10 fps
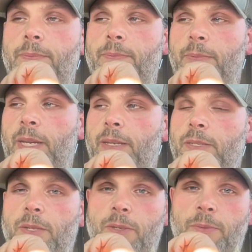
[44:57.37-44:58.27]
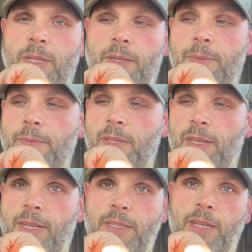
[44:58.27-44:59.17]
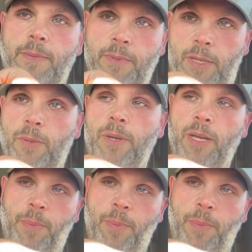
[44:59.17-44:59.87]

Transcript: yeah, so, you know, and like I said, on the way up